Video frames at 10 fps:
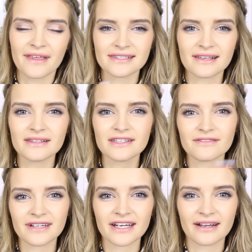There's loads of
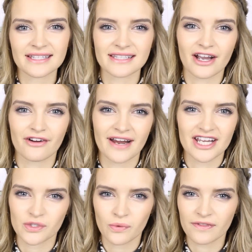really nice
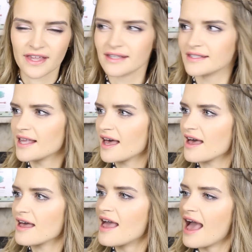decorational things
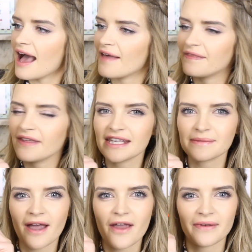there, and these
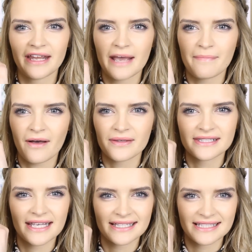were only about
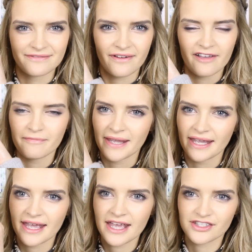sixty-five p
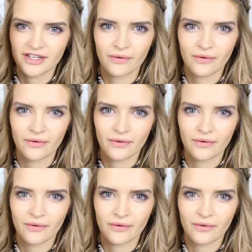each.